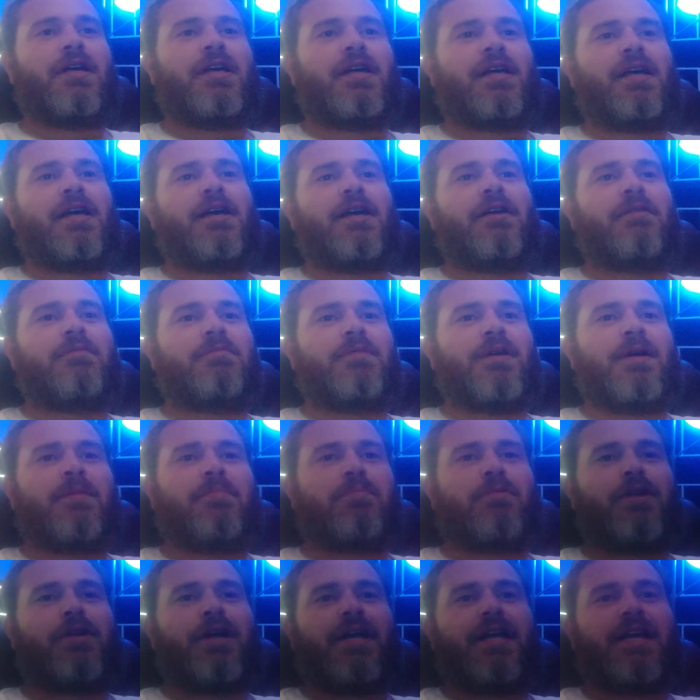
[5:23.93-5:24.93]

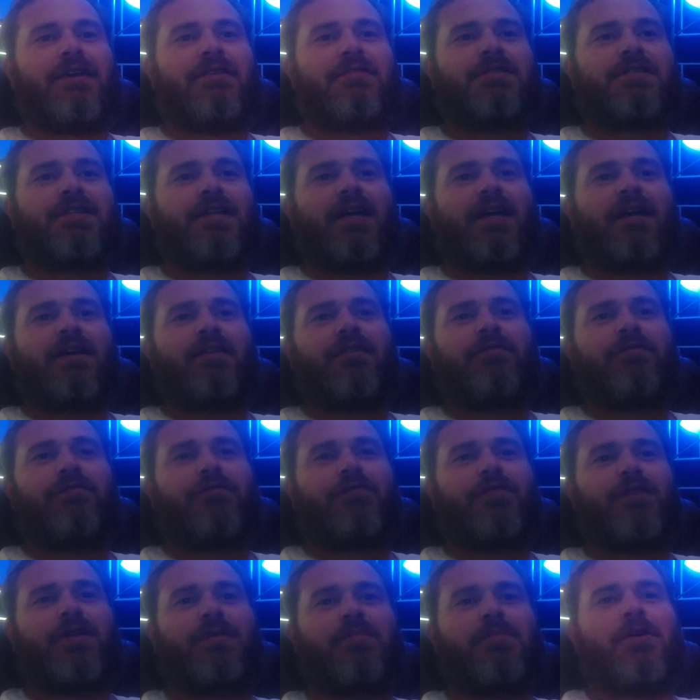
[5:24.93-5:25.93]
up right outside of the
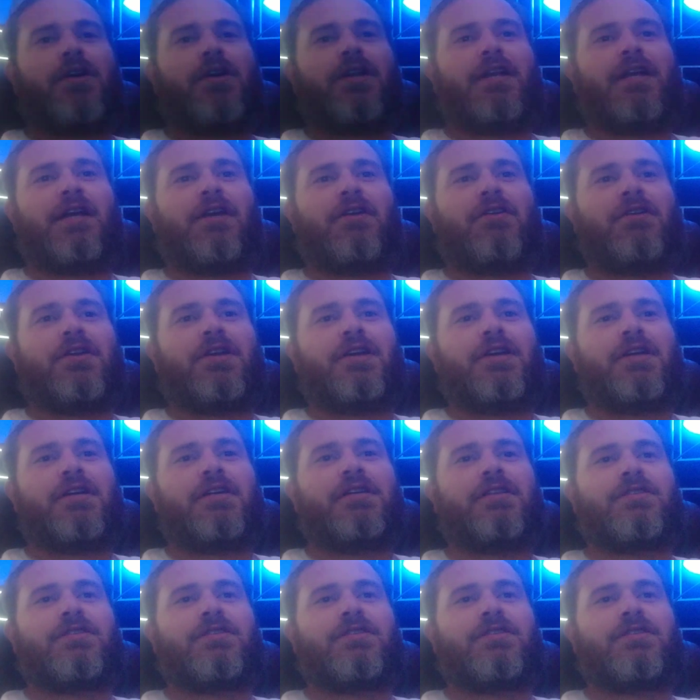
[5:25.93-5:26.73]
Fremont area,